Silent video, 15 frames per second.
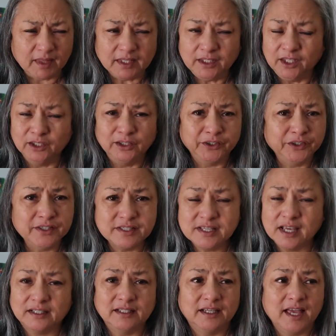you learn the
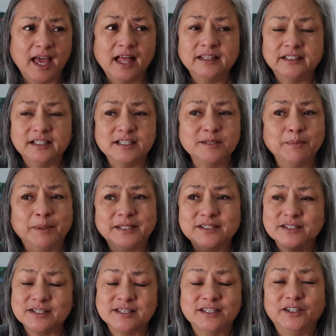technicalities. But
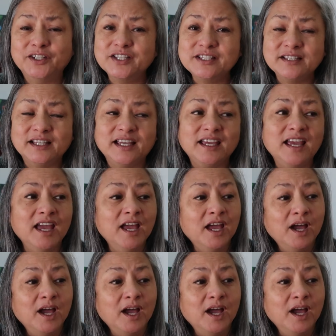seriously,